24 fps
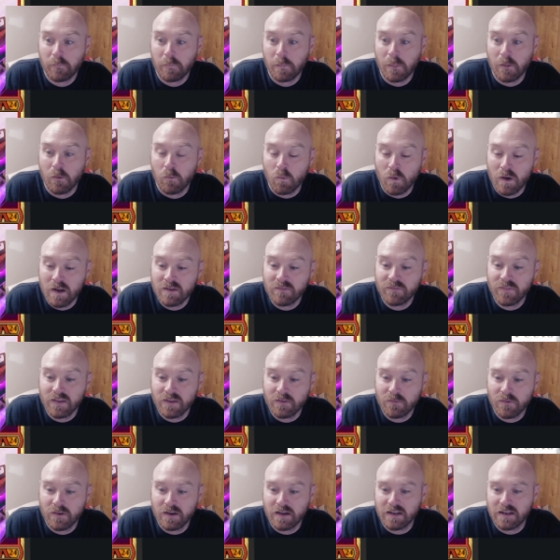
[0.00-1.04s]

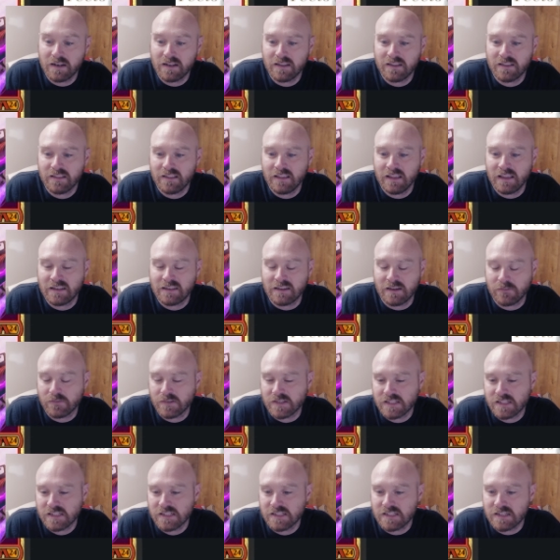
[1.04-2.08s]
1v1, it's
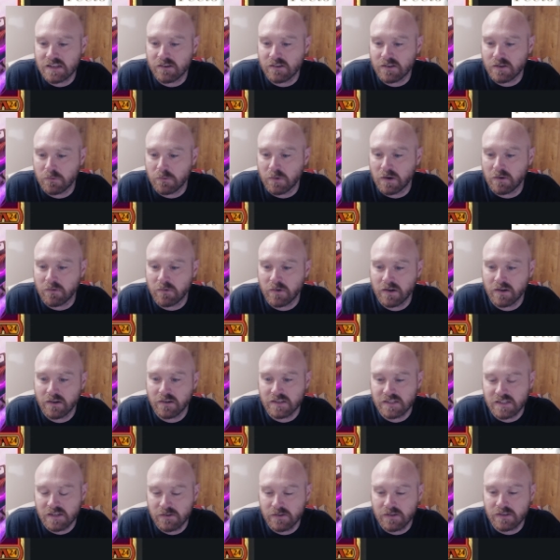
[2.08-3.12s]
obviously just going to work where
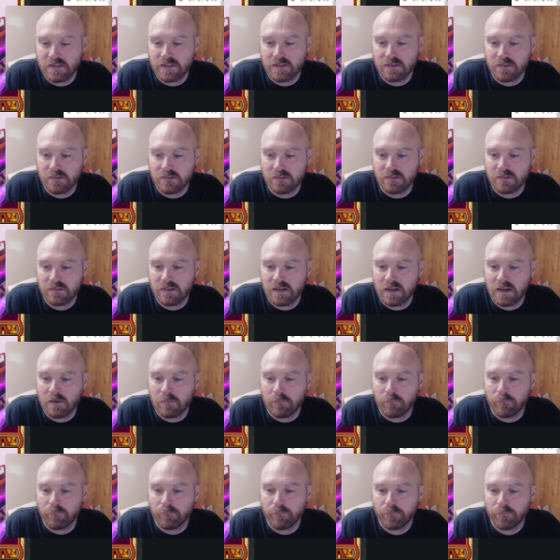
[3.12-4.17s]
it's going
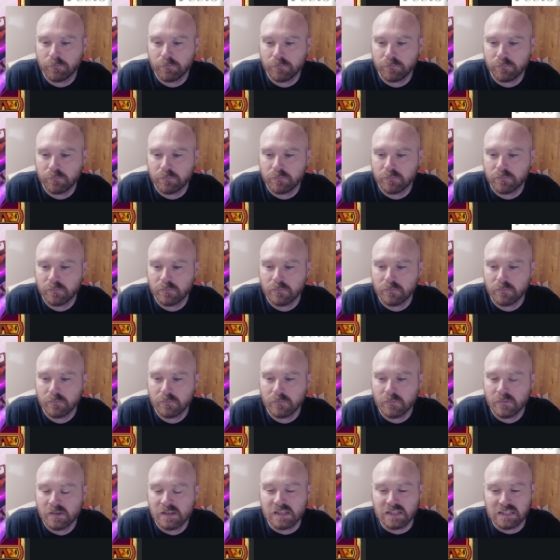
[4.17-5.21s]
to
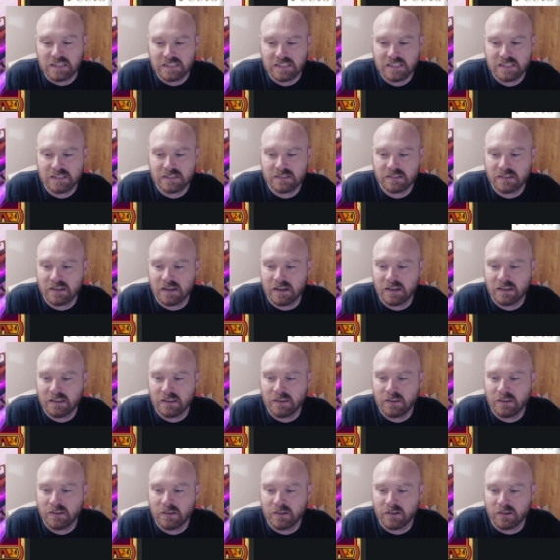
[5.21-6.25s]
it's
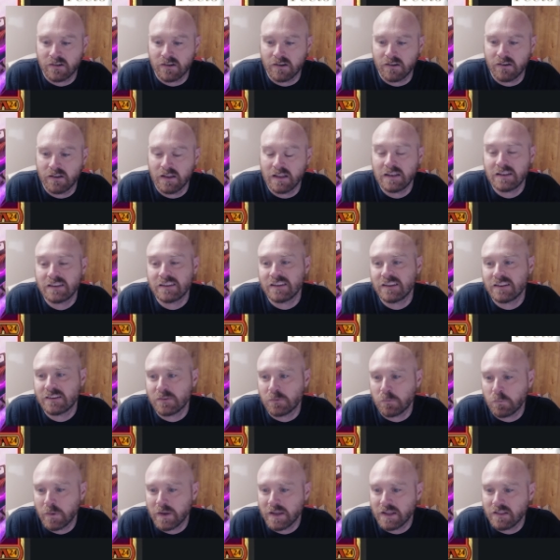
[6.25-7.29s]

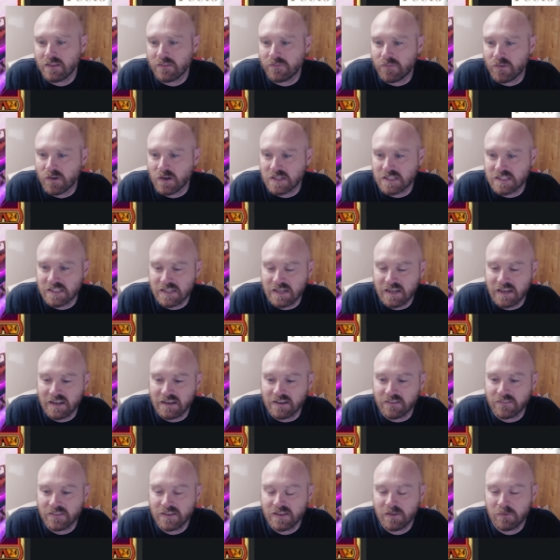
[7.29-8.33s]
a Wheel of Fortune
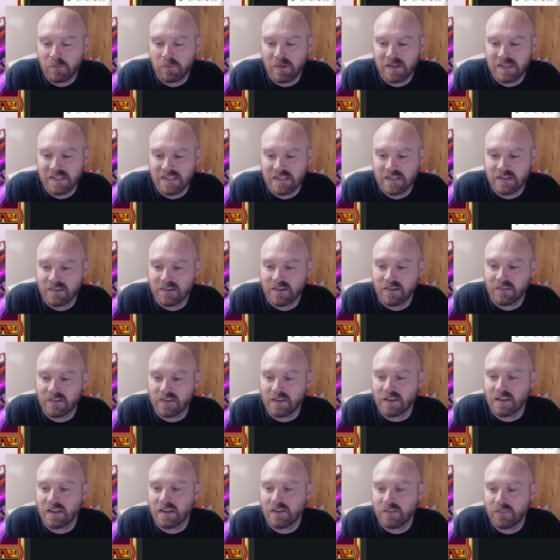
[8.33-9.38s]
kind of. It's basically you're going
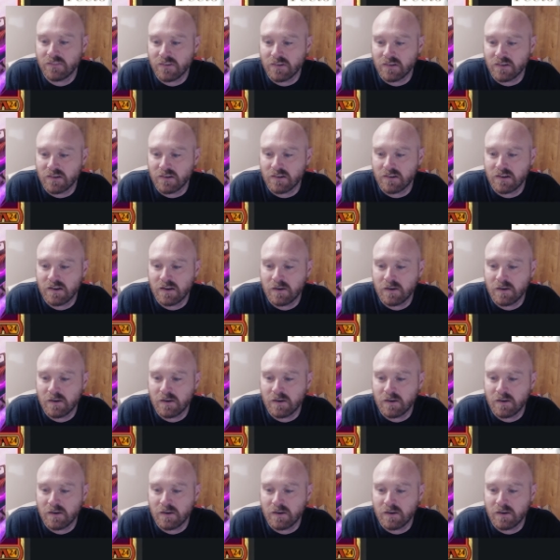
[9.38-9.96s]
to give your